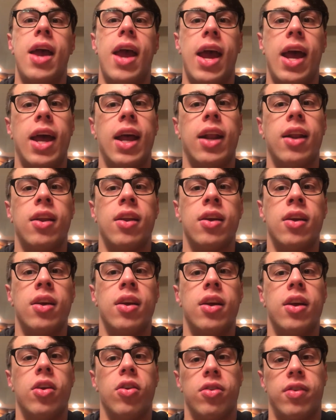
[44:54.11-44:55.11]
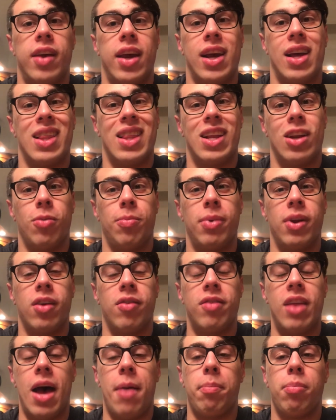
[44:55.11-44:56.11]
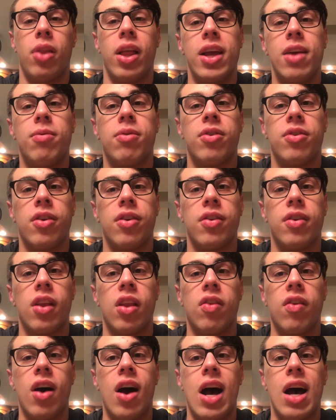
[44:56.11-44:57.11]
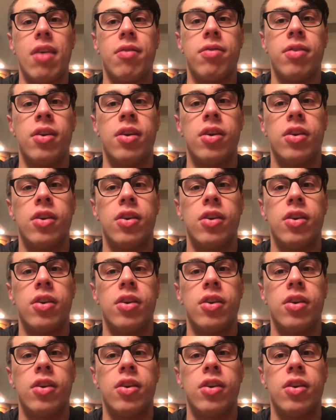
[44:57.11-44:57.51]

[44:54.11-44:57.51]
and it'll take a little bit of that plate resistance off,